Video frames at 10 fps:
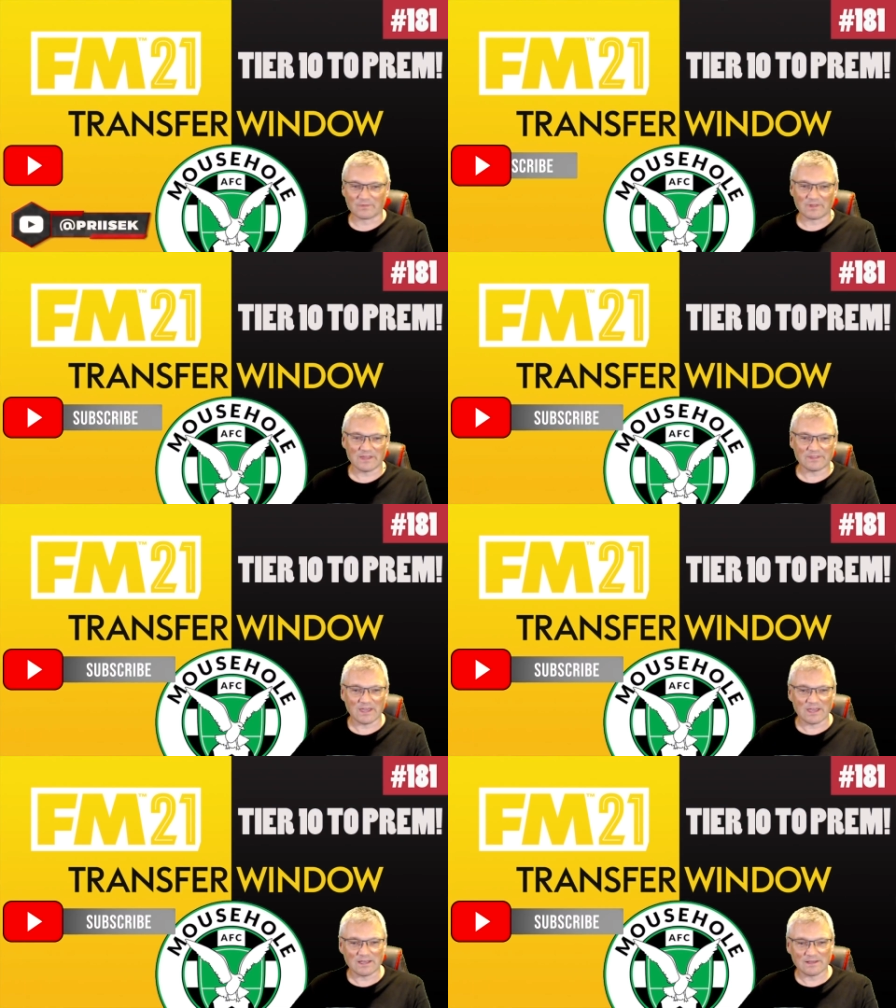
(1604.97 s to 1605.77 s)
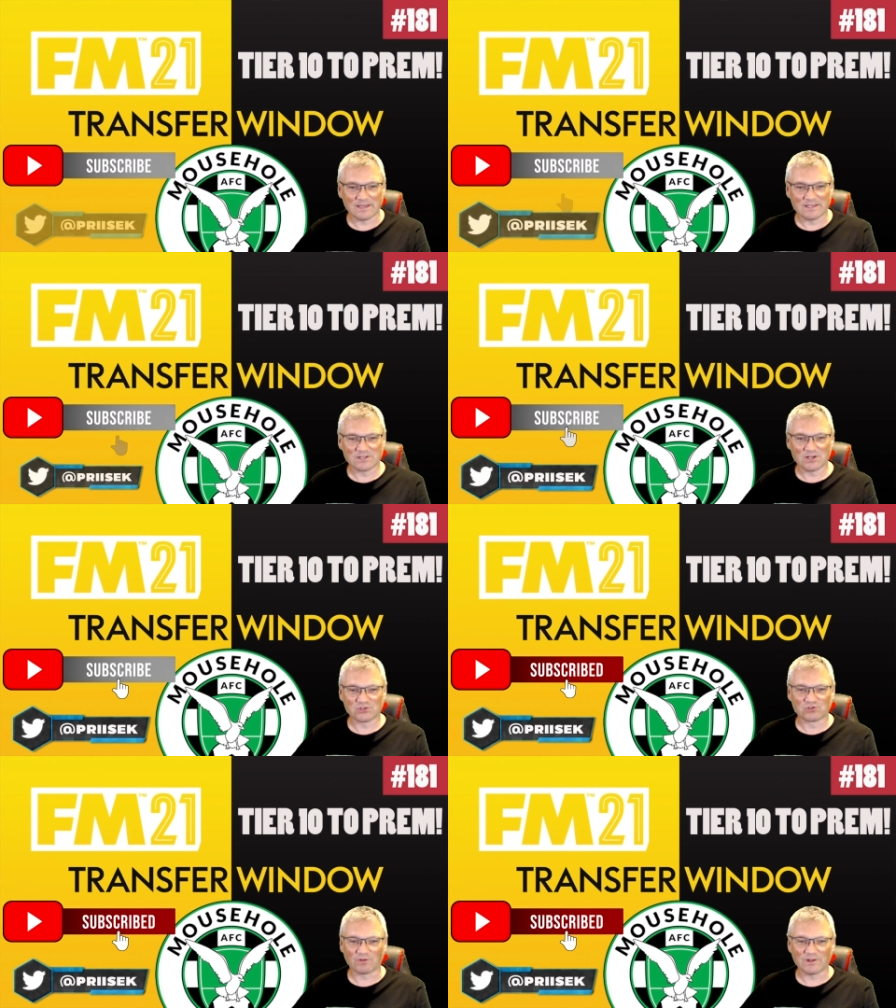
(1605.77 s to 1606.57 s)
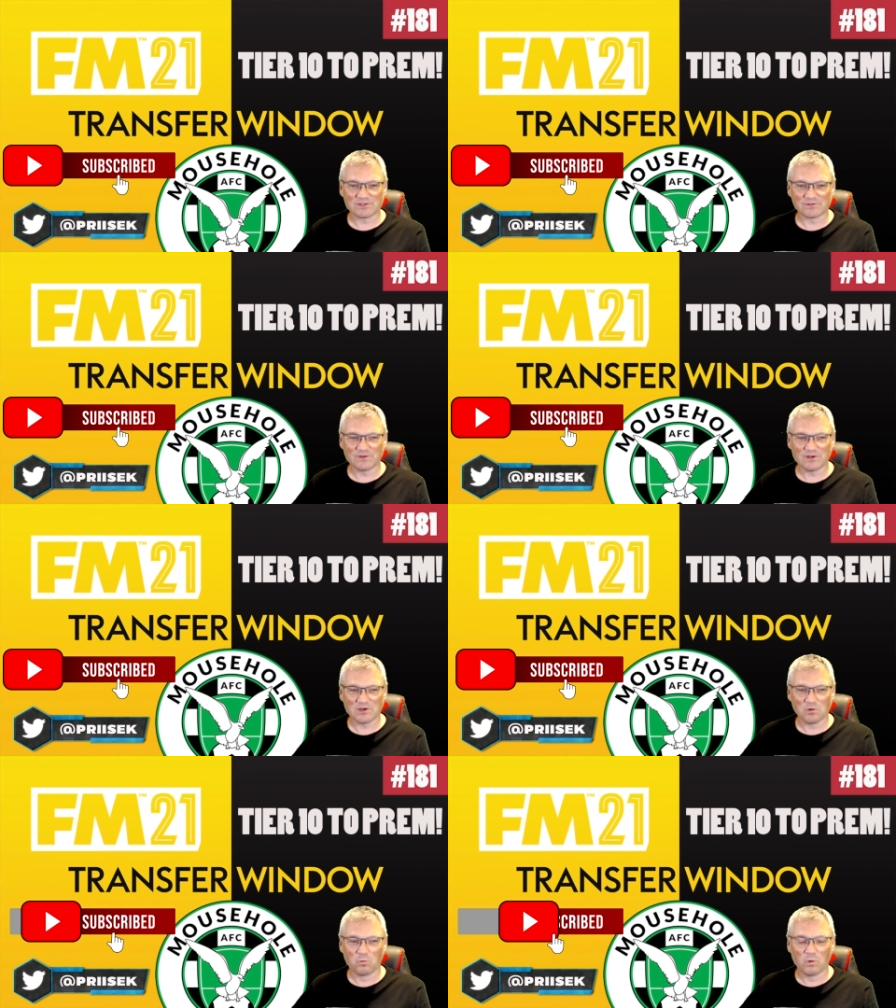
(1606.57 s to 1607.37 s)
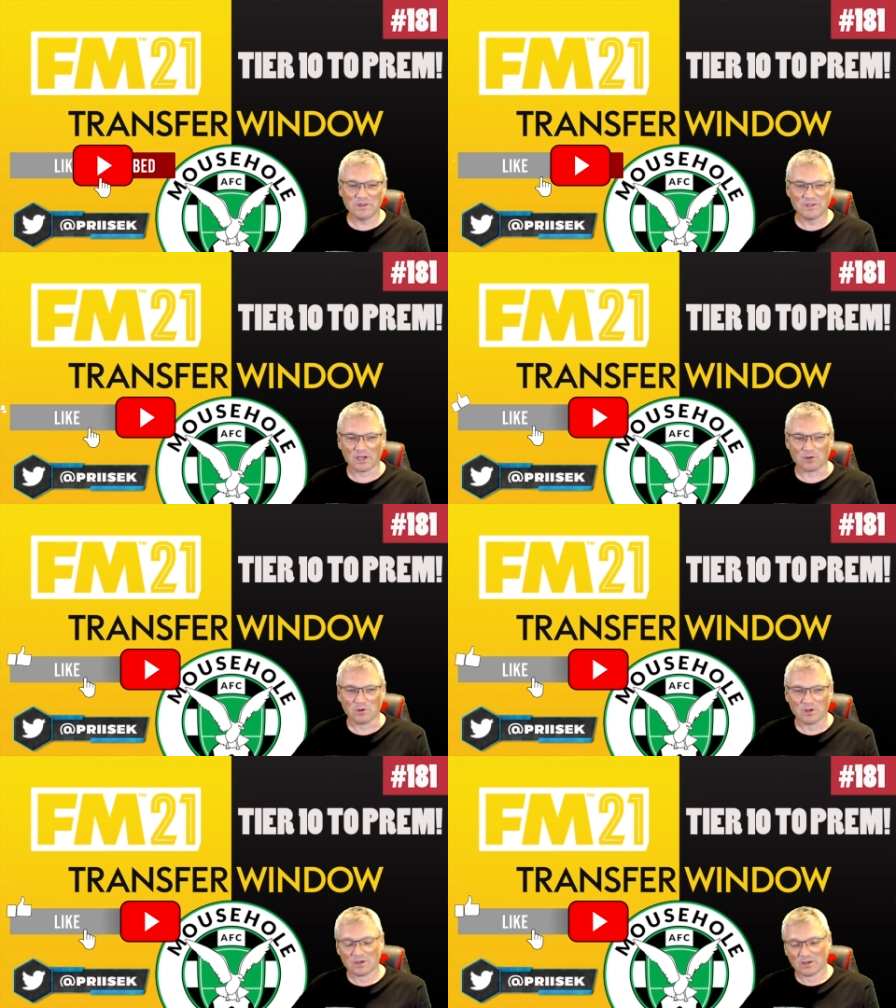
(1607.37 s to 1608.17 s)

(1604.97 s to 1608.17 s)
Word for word: that there is our transfer window.